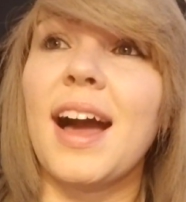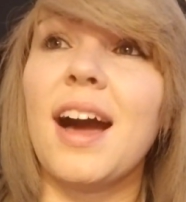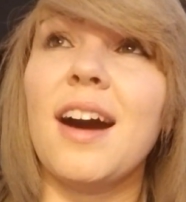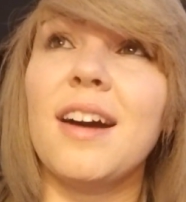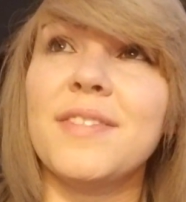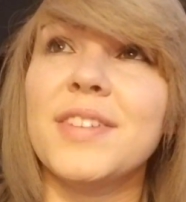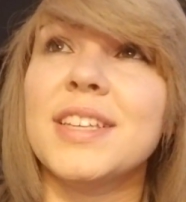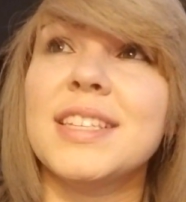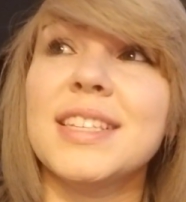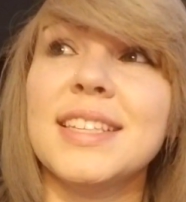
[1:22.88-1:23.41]

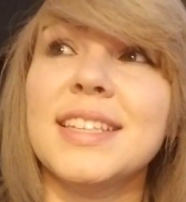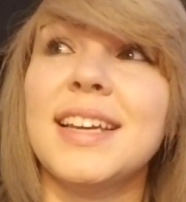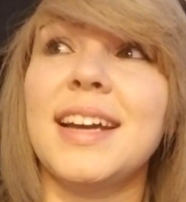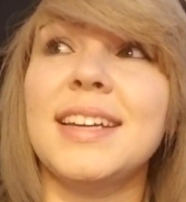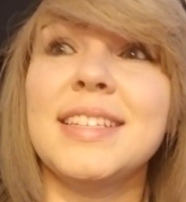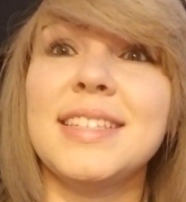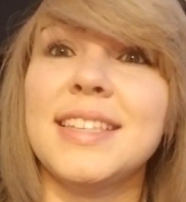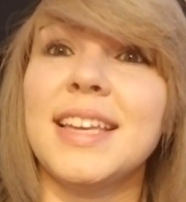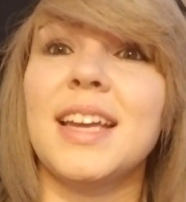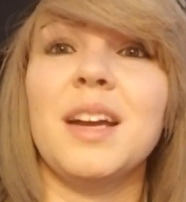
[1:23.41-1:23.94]
obviously
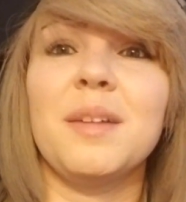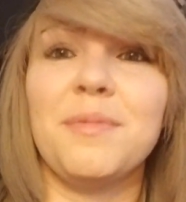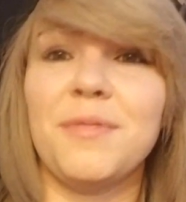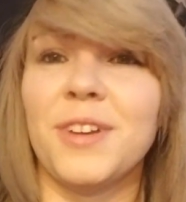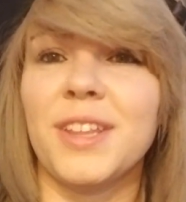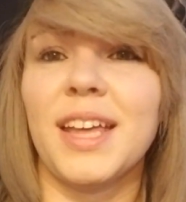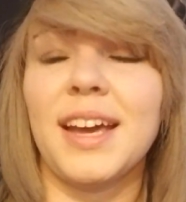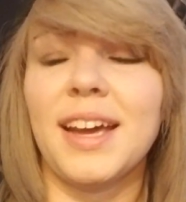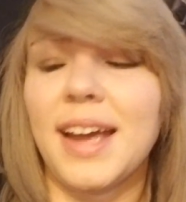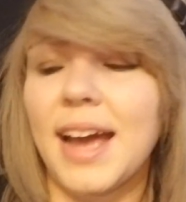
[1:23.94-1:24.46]
I stayed up
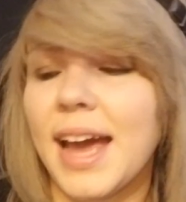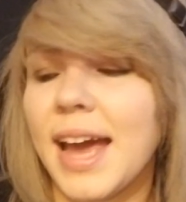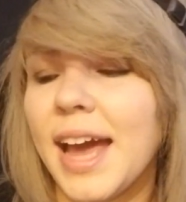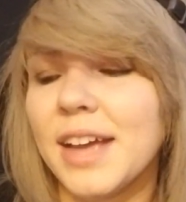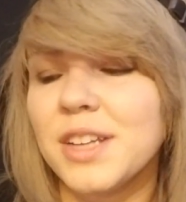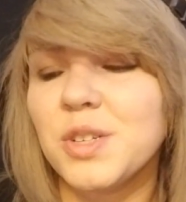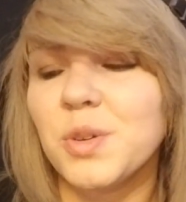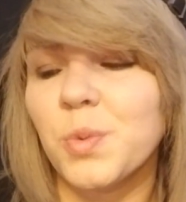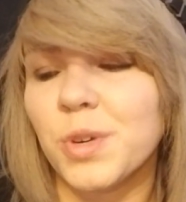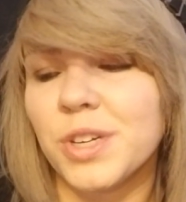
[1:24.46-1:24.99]
for that. I
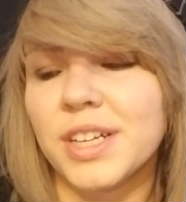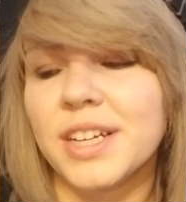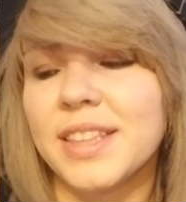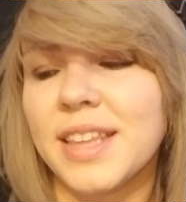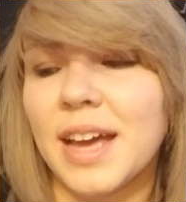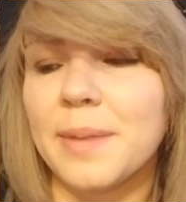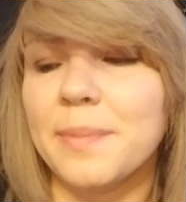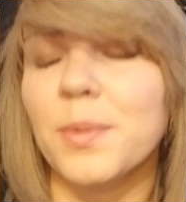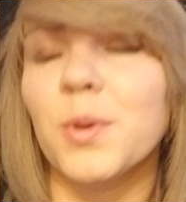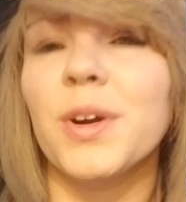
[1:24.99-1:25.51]
had to work
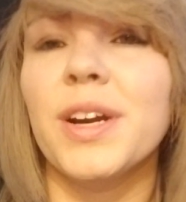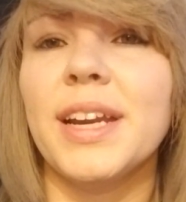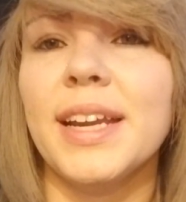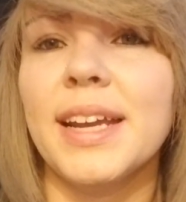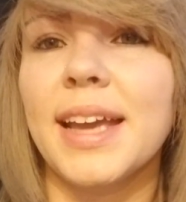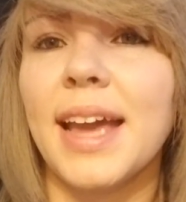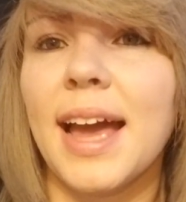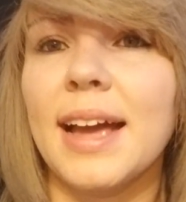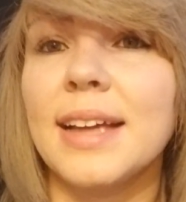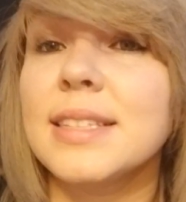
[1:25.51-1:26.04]
that
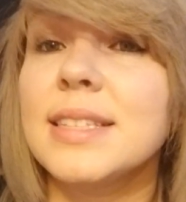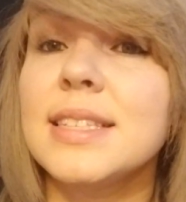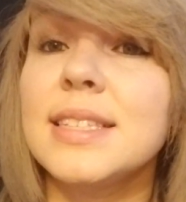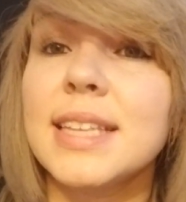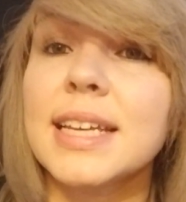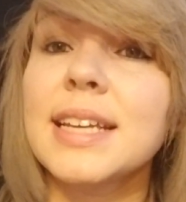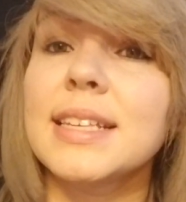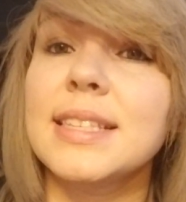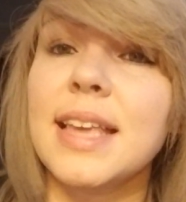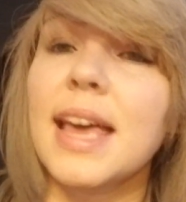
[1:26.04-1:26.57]
morning at
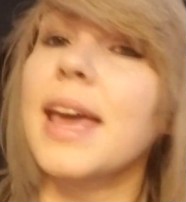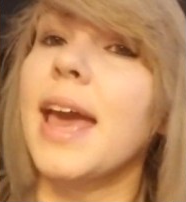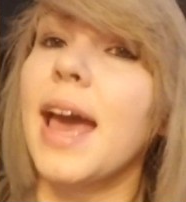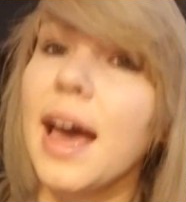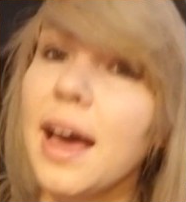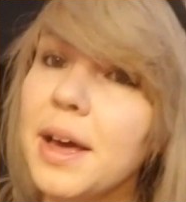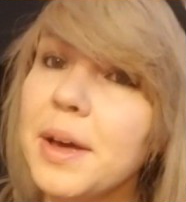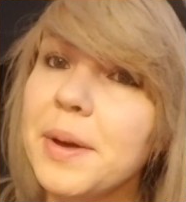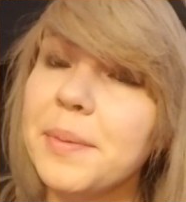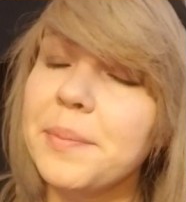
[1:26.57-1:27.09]
6
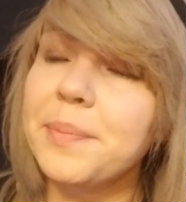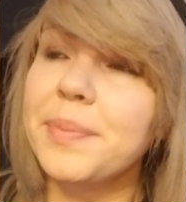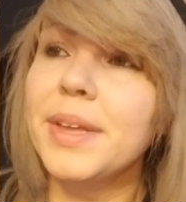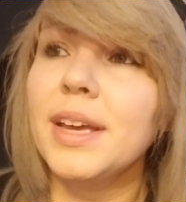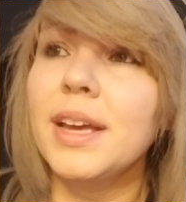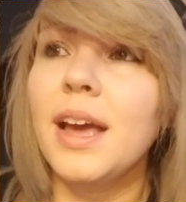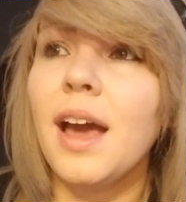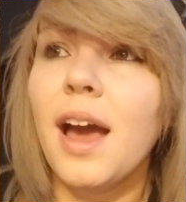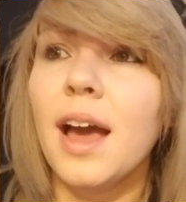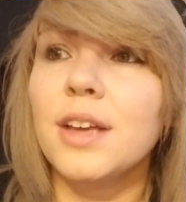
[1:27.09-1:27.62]
a.m.
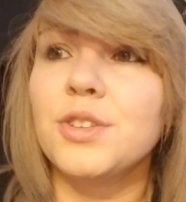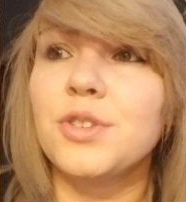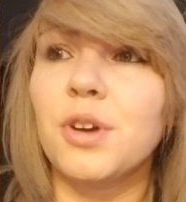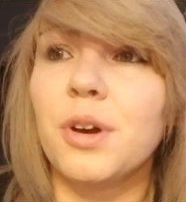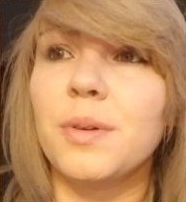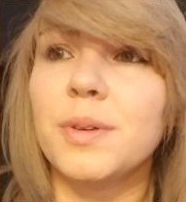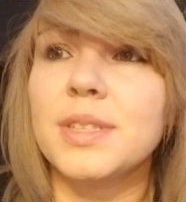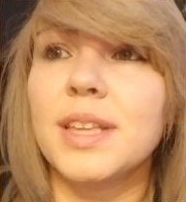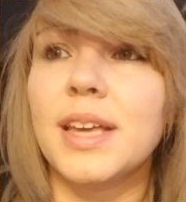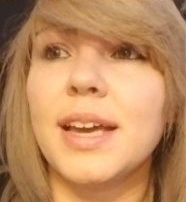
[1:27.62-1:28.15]
So
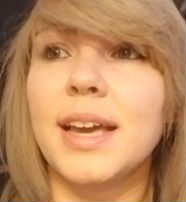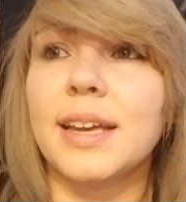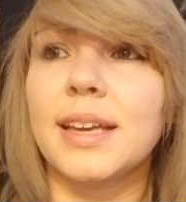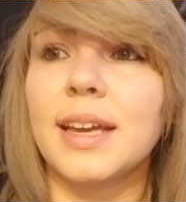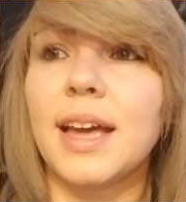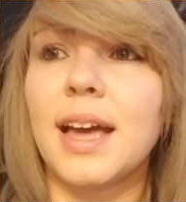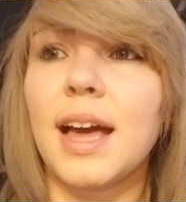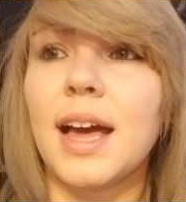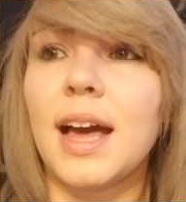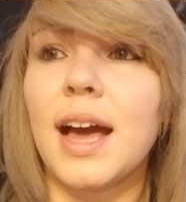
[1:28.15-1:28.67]
I was
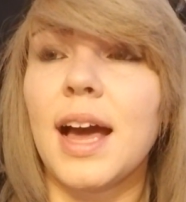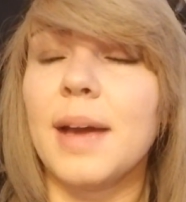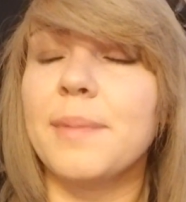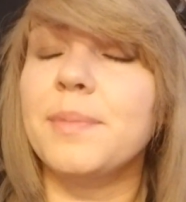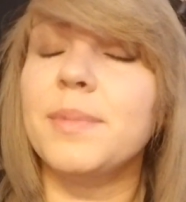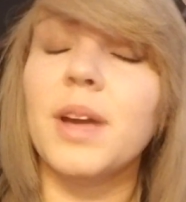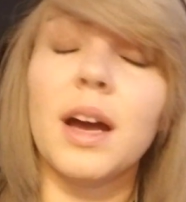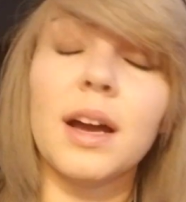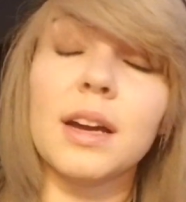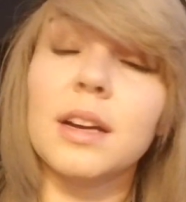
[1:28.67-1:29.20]
like,
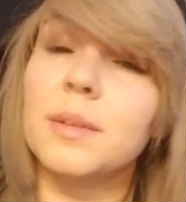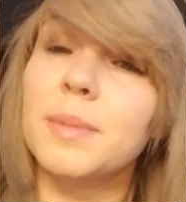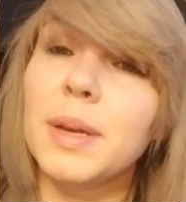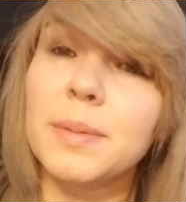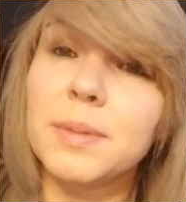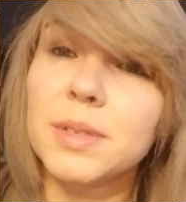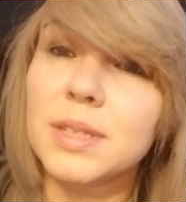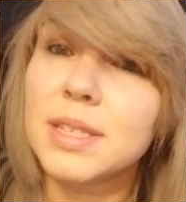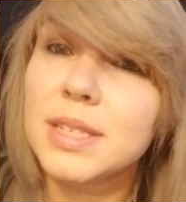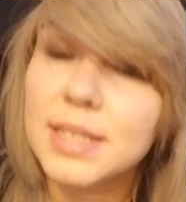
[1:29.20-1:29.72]
I'm not going to be
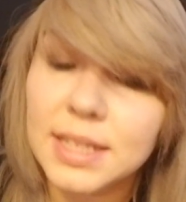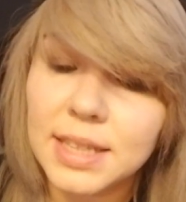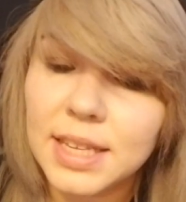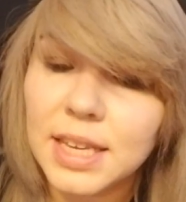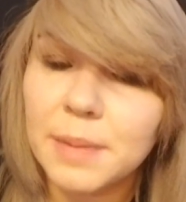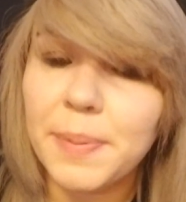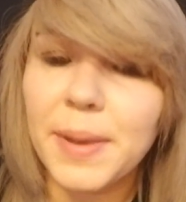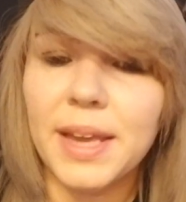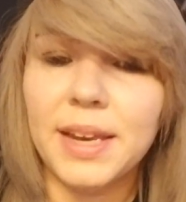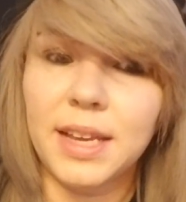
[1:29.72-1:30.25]
able to
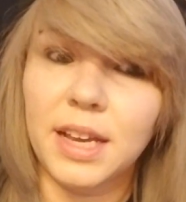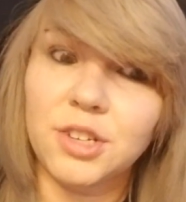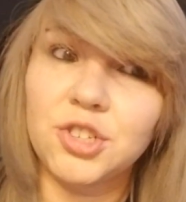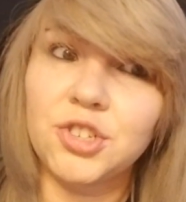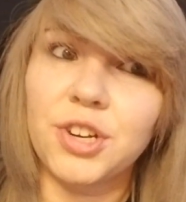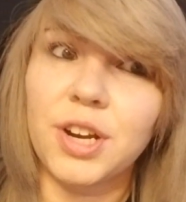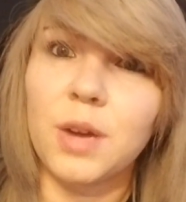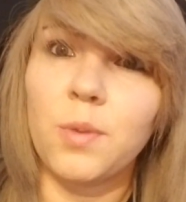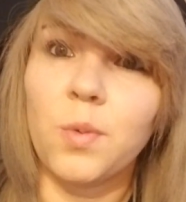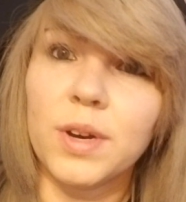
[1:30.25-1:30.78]
sleep, and
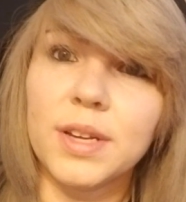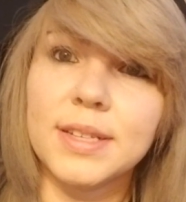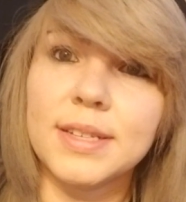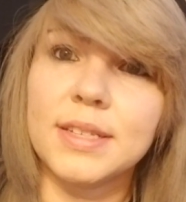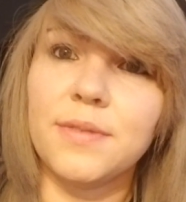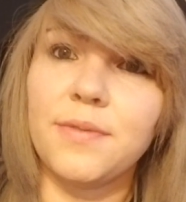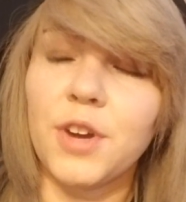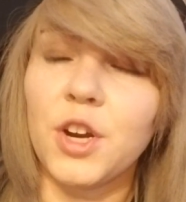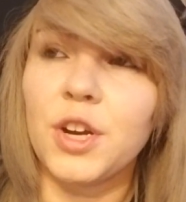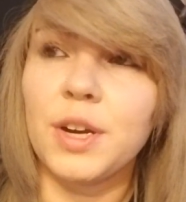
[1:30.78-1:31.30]
yesterday
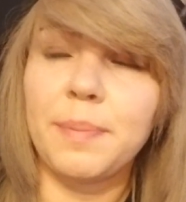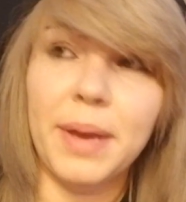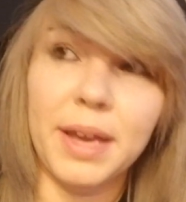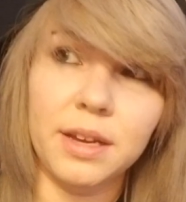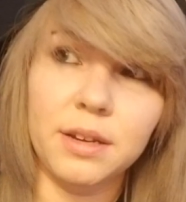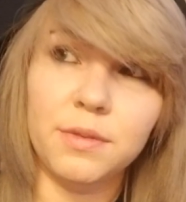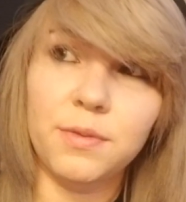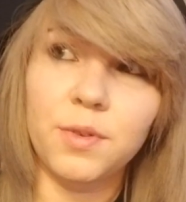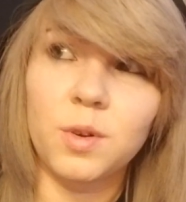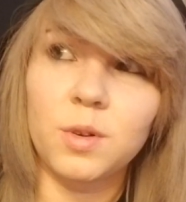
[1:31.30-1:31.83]
was very
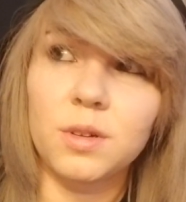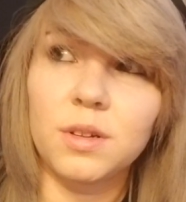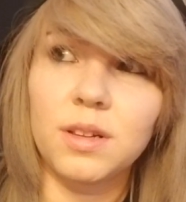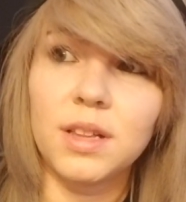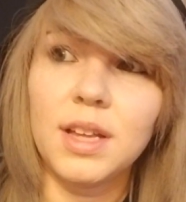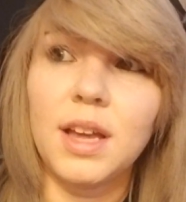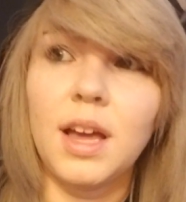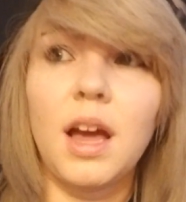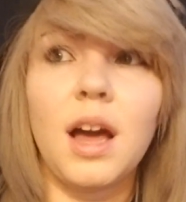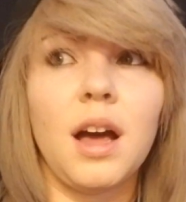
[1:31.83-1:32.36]

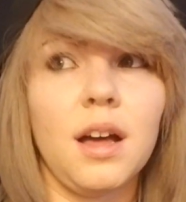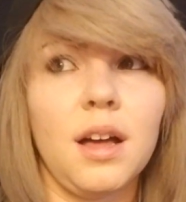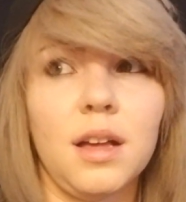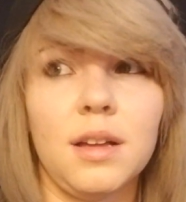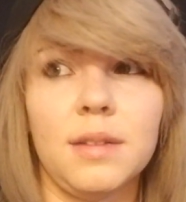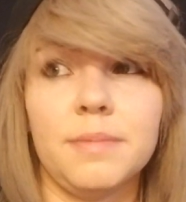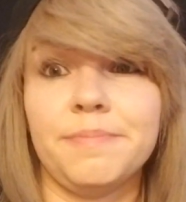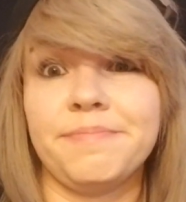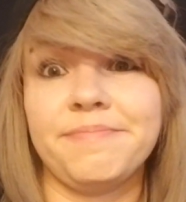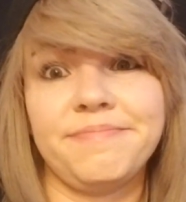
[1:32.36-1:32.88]
painful.
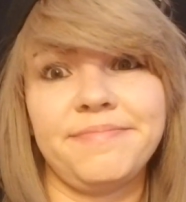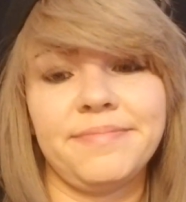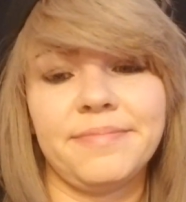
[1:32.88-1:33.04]
Fall